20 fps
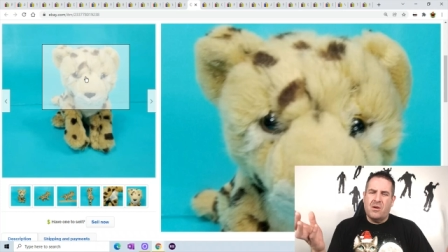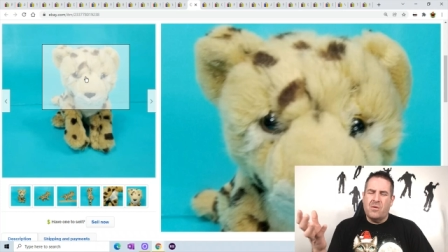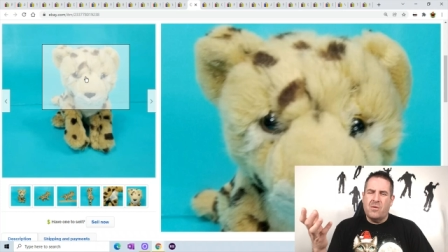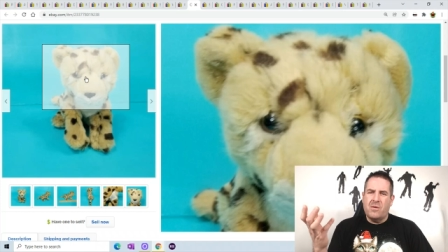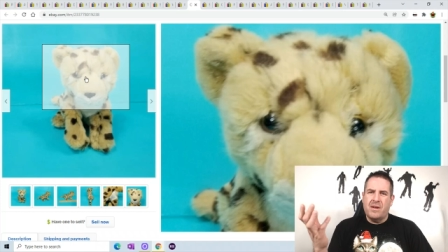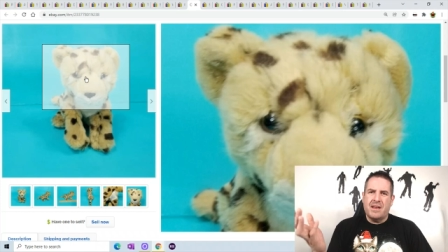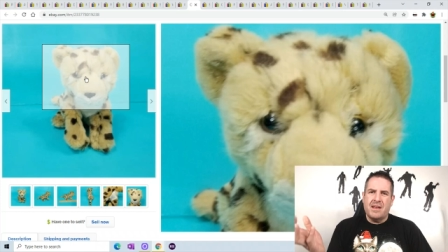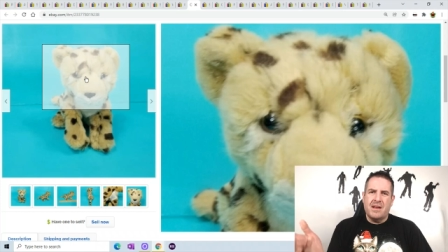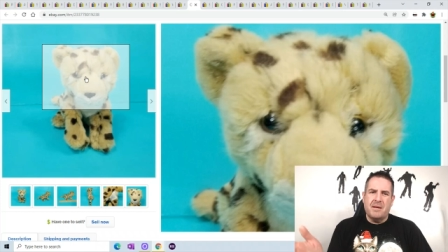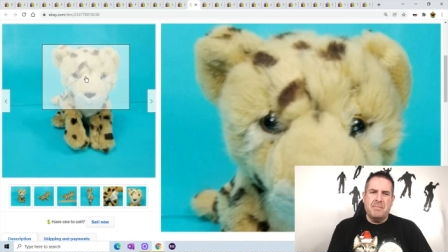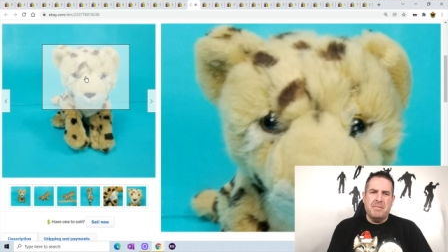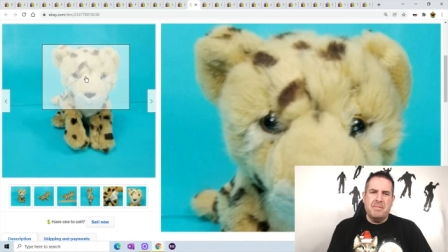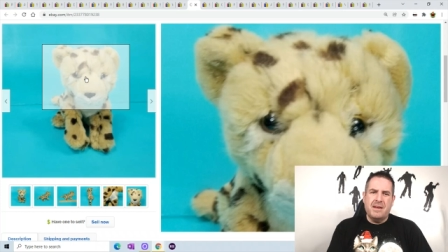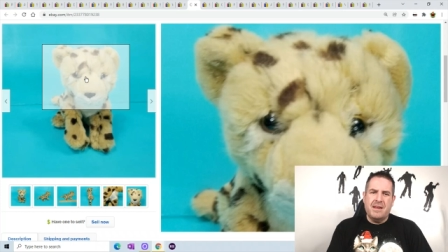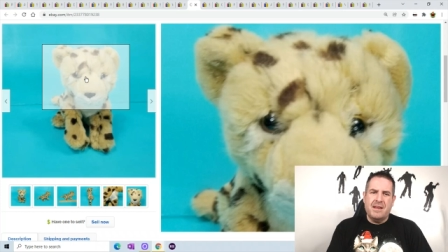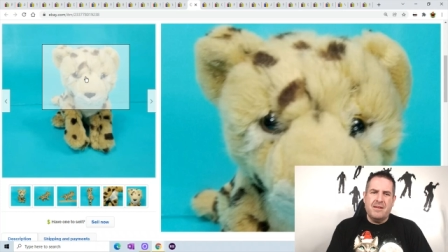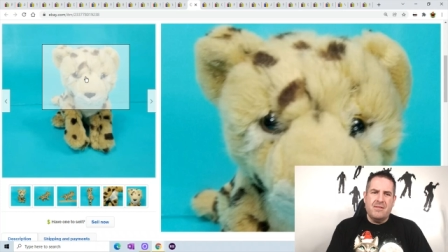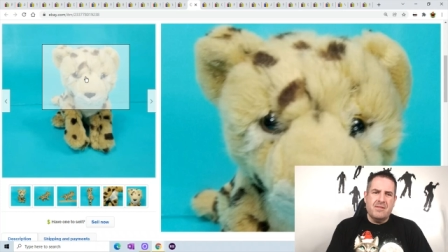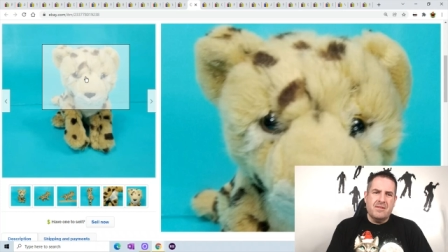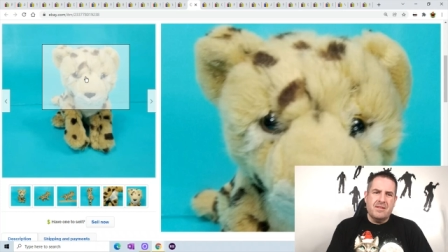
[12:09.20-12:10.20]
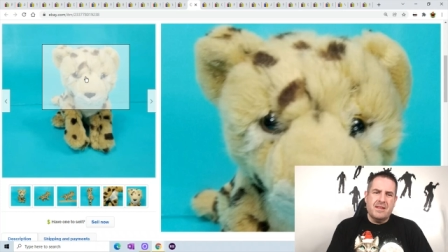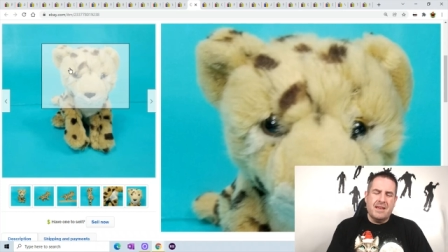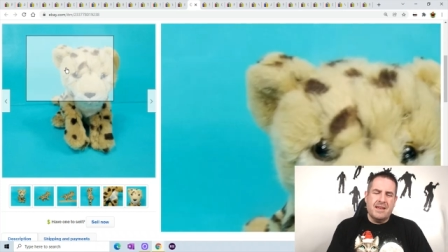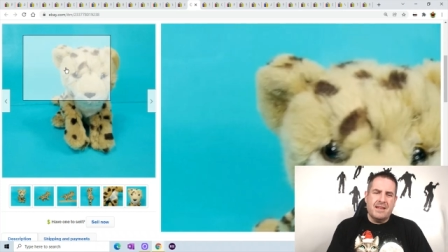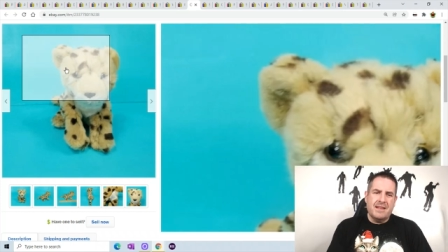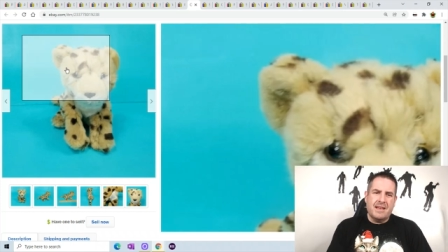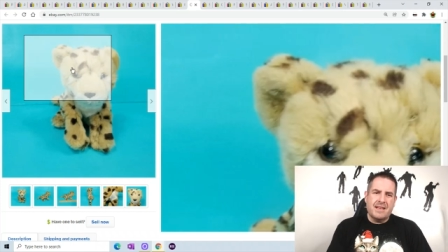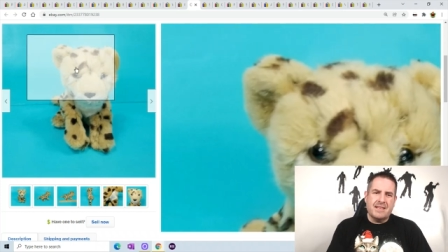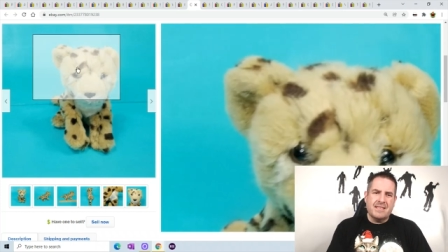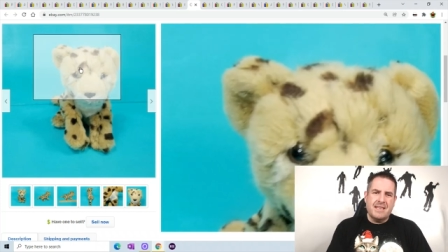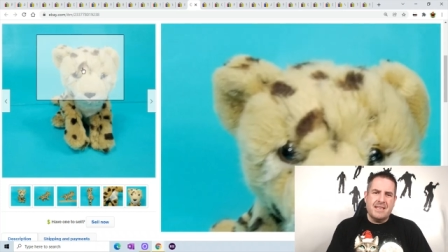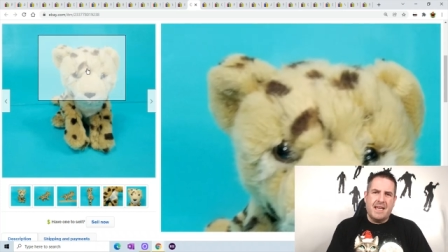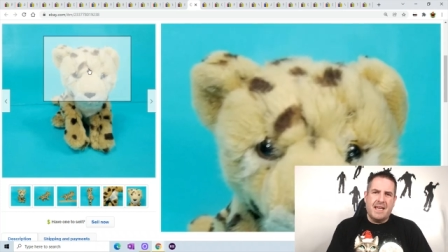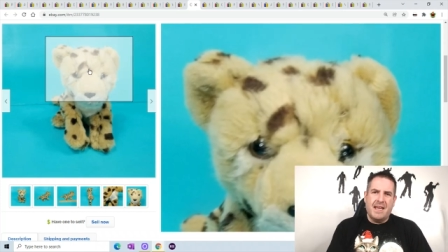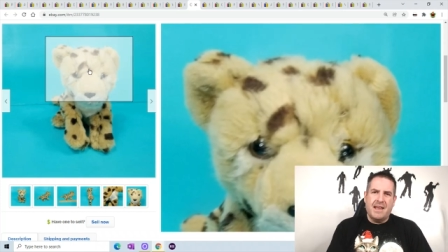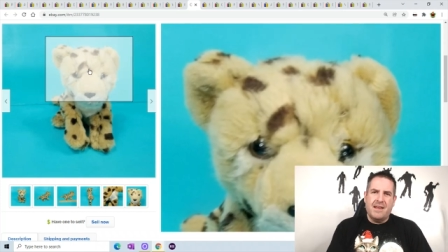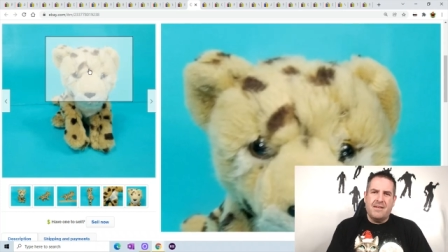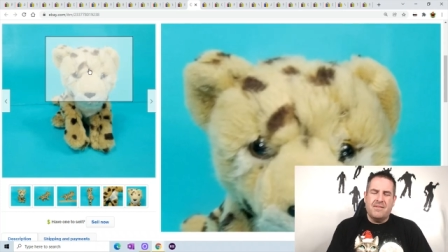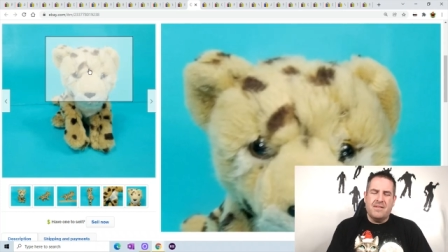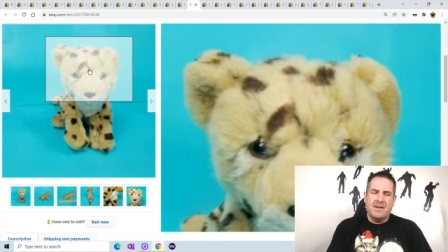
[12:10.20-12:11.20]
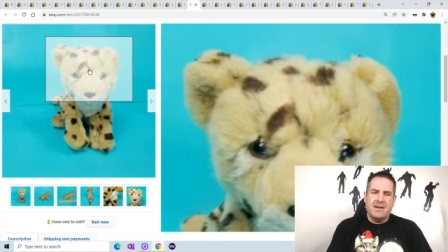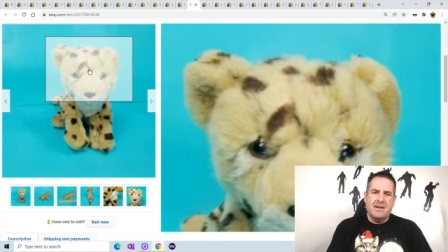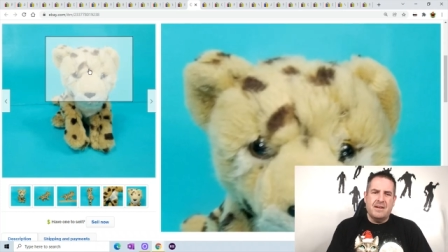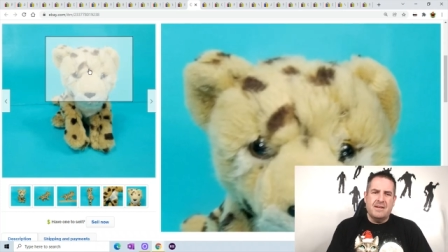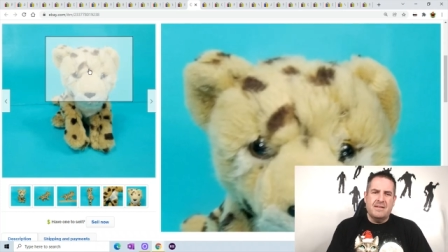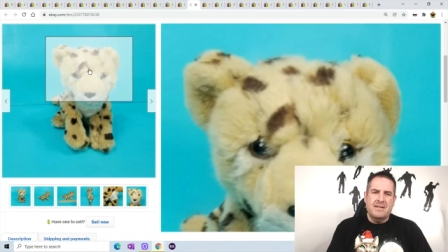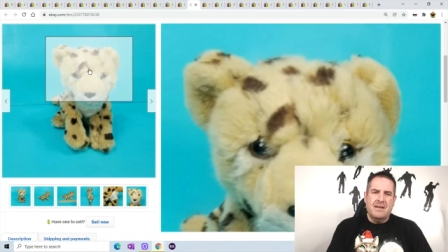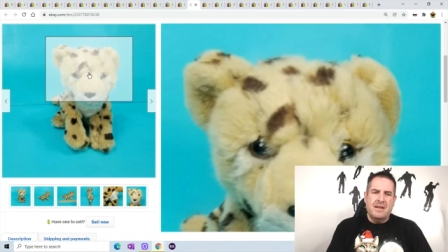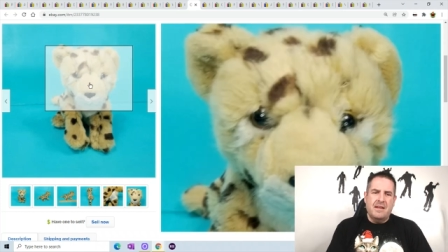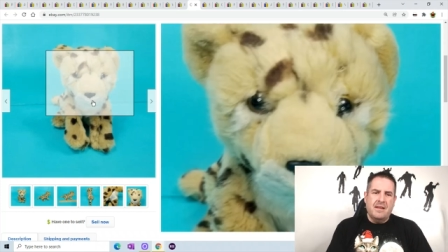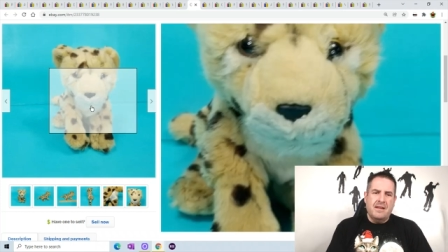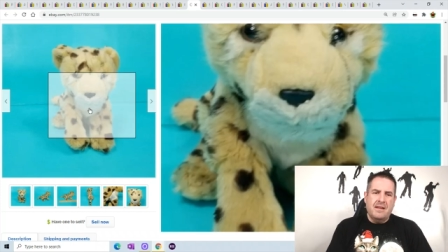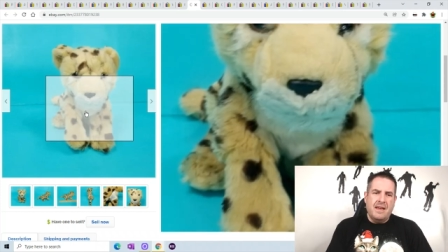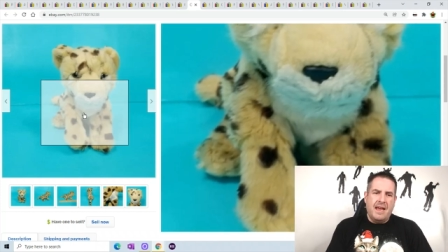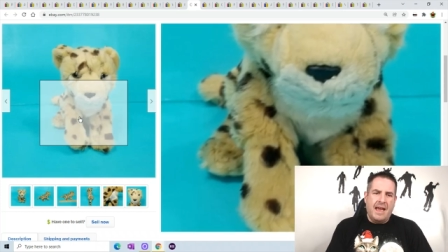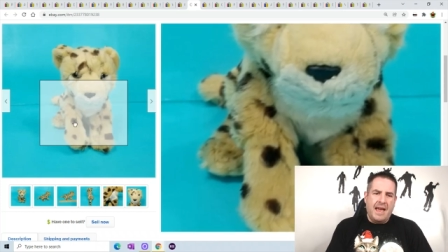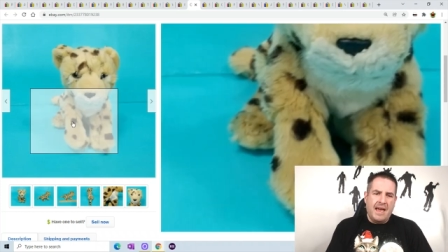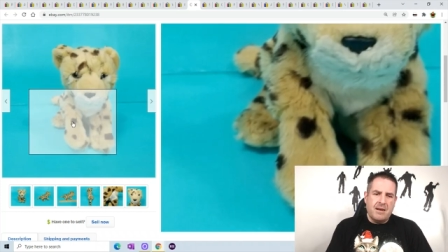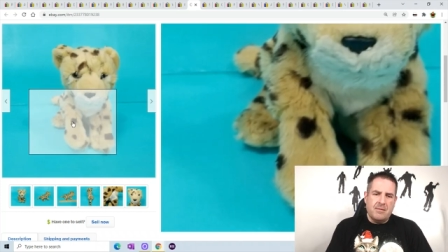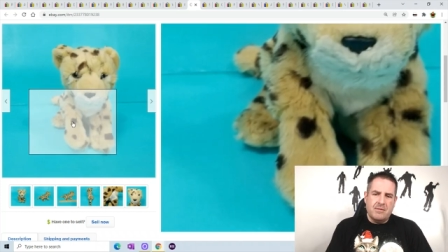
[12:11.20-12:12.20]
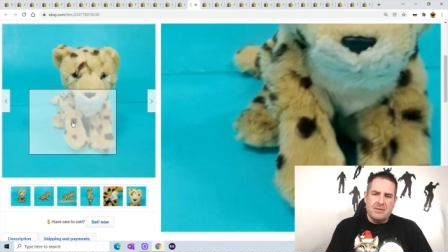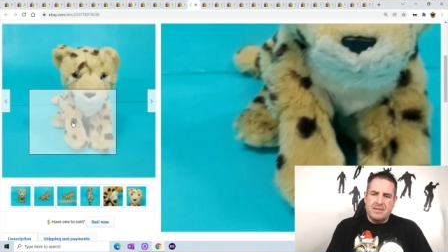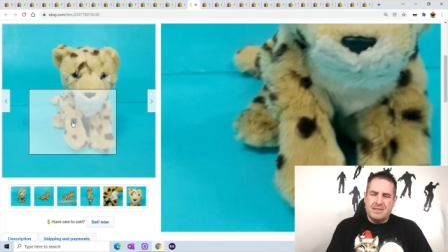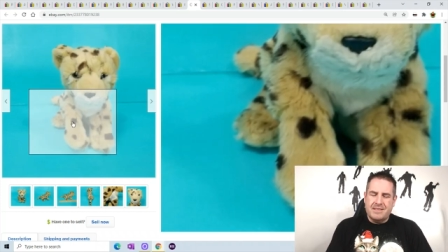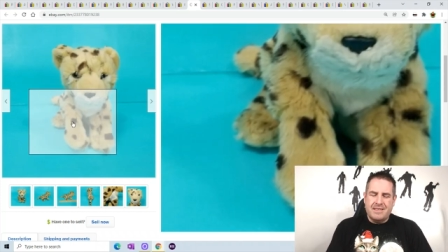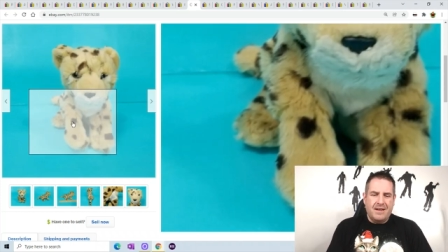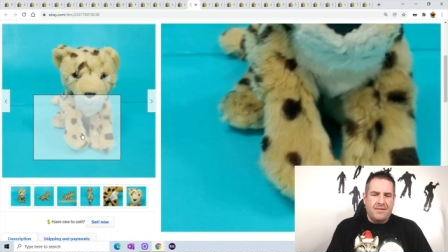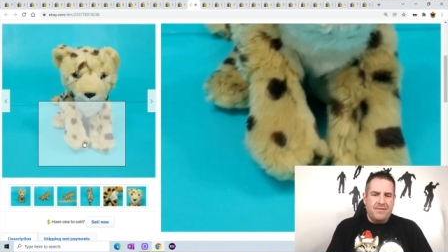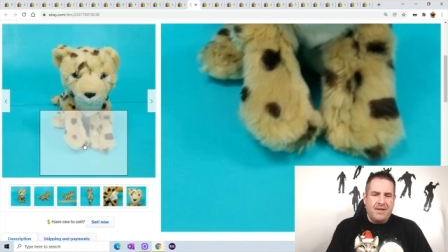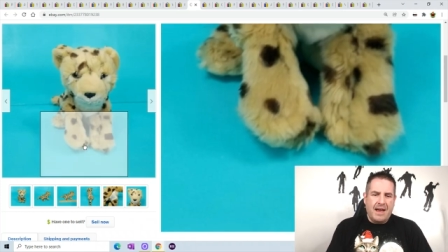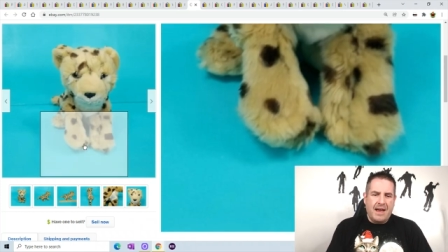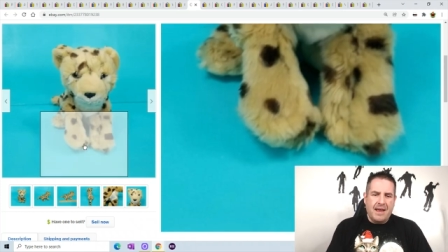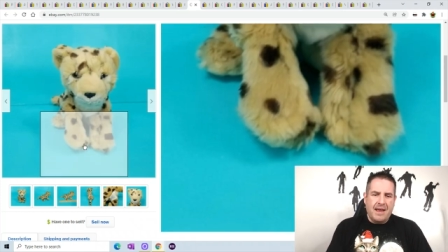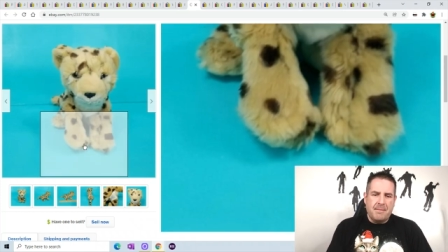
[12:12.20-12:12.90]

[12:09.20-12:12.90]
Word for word: company where they like save uh, animals and stuff. I am